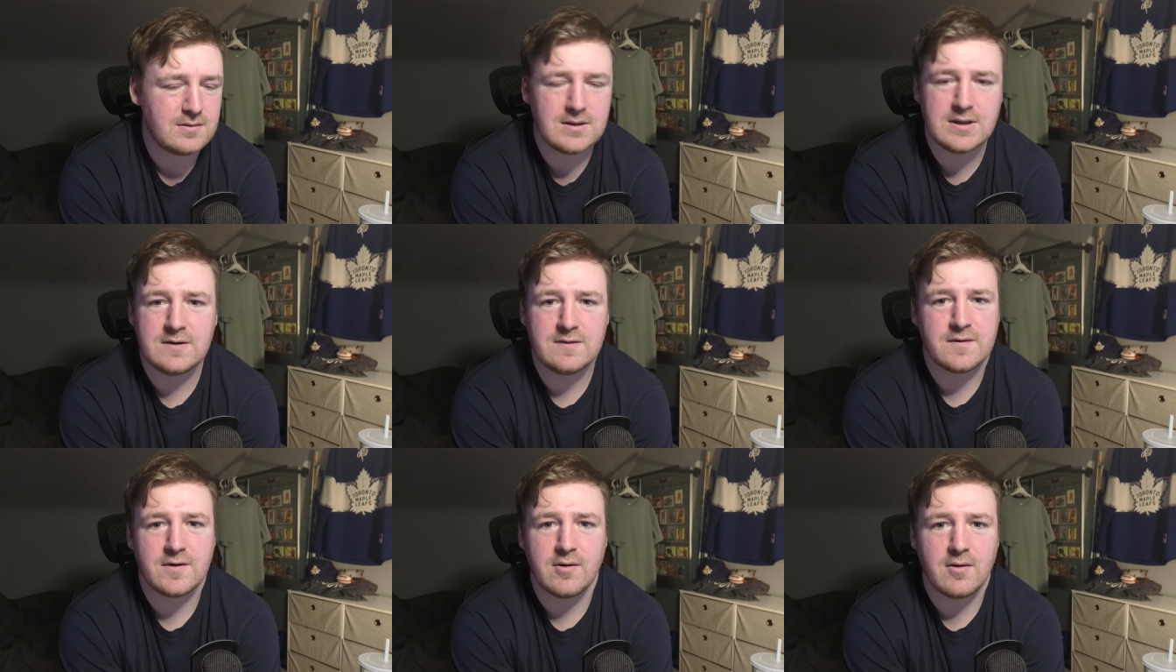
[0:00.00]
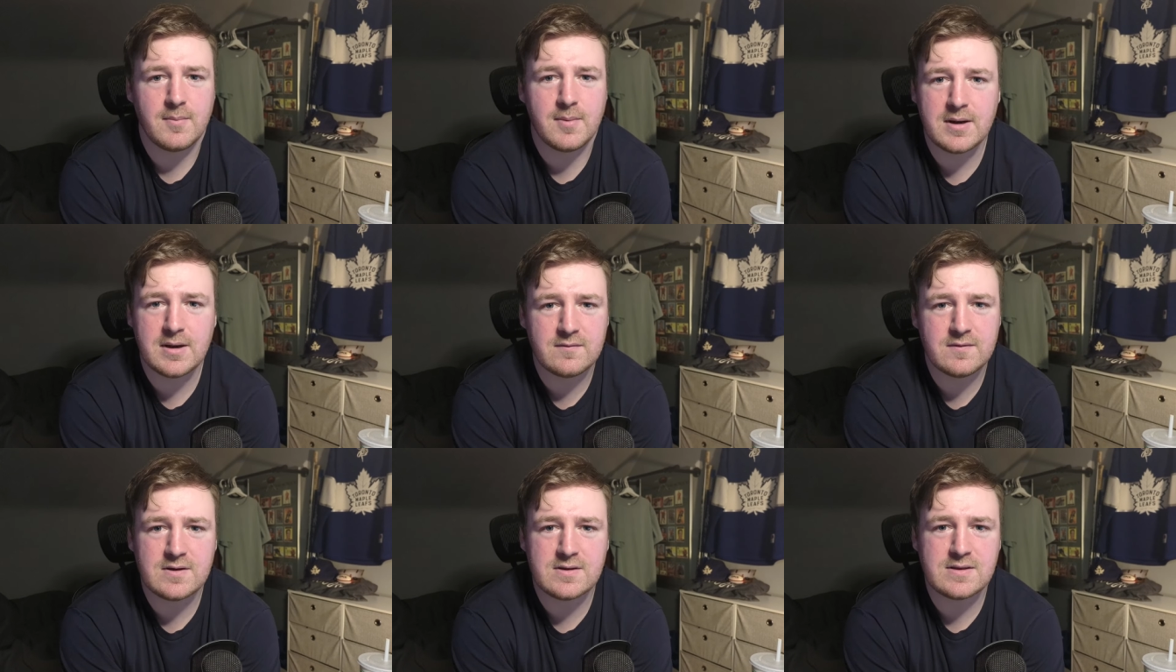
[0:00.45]
info
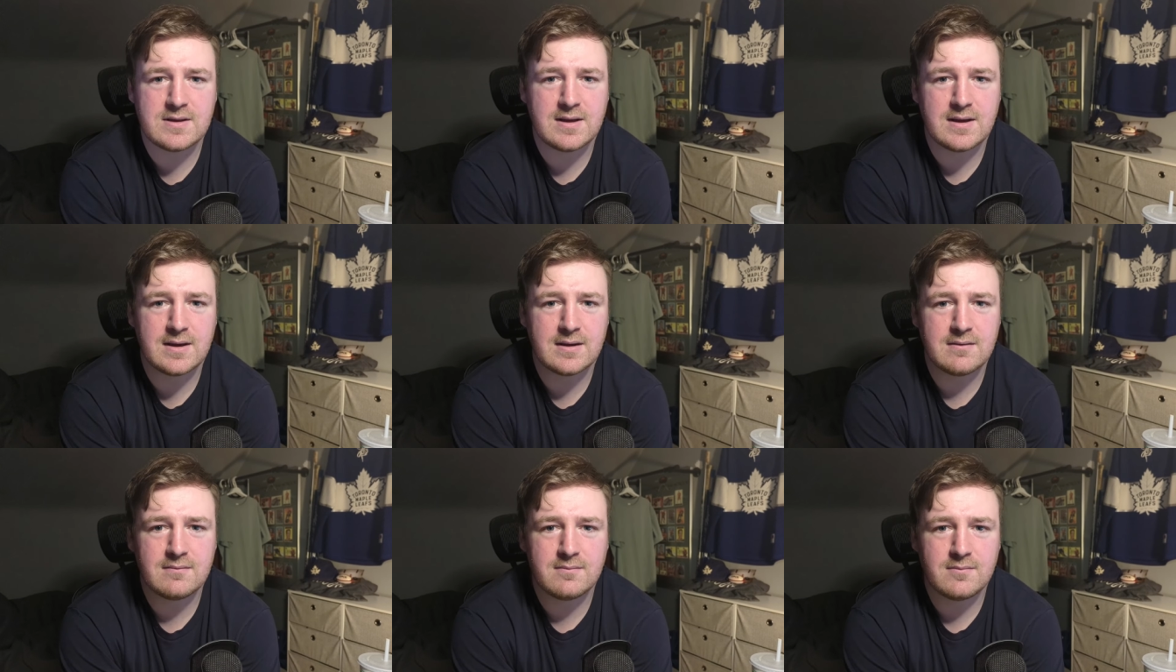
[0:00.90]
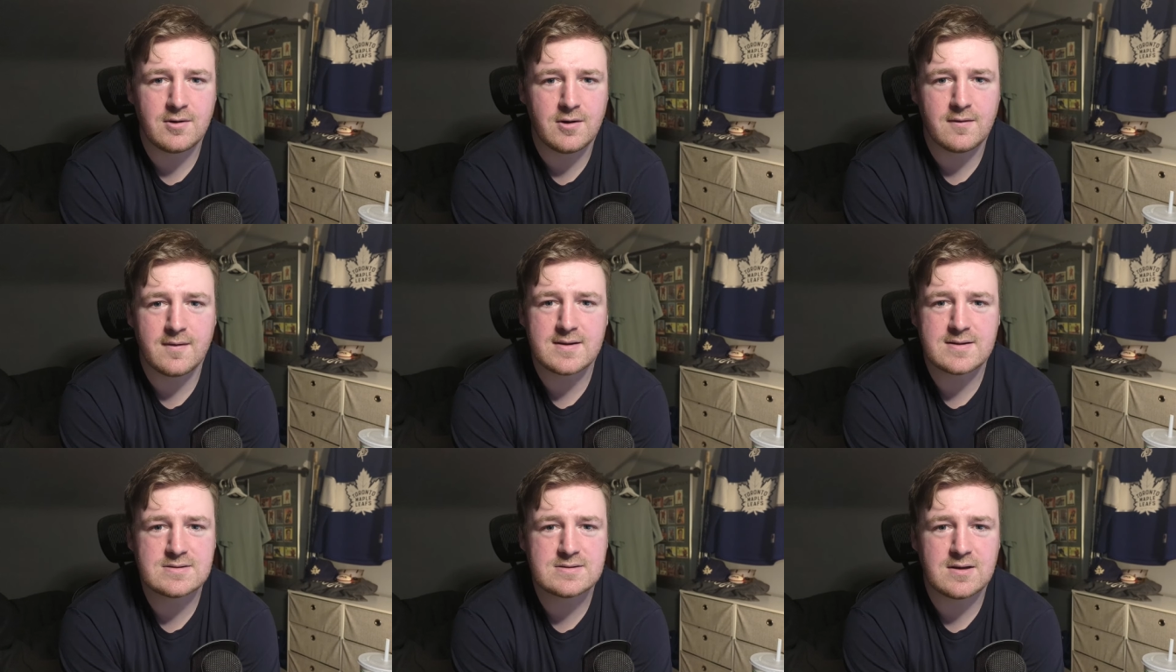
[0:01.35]
about everything and
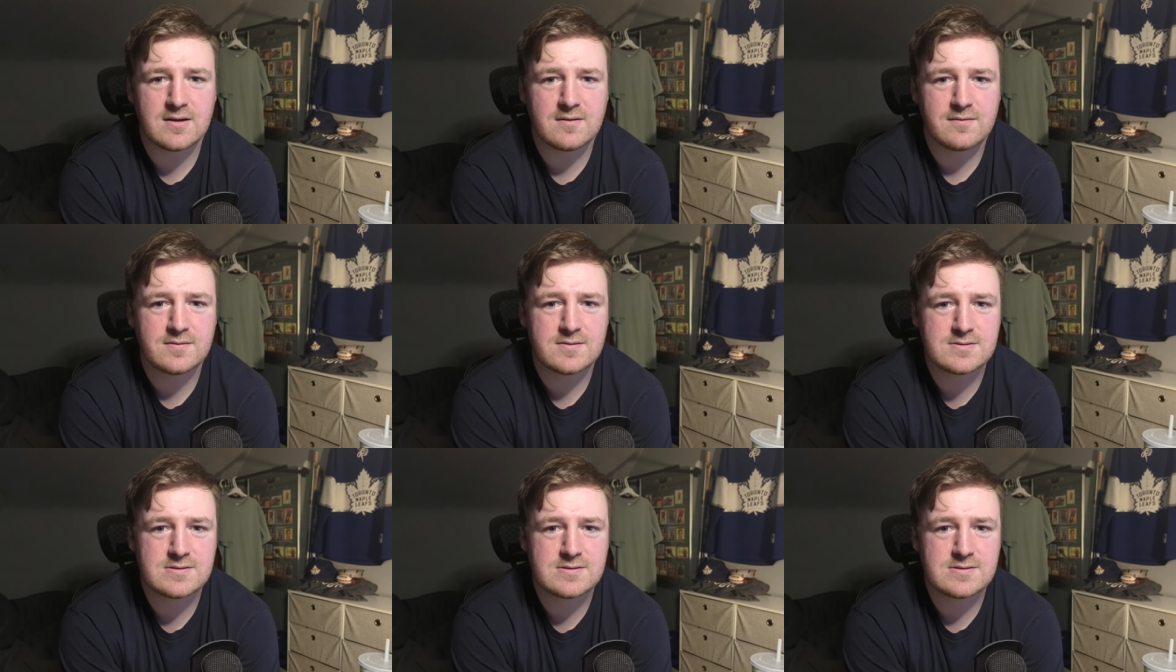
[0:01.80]
all that stuff.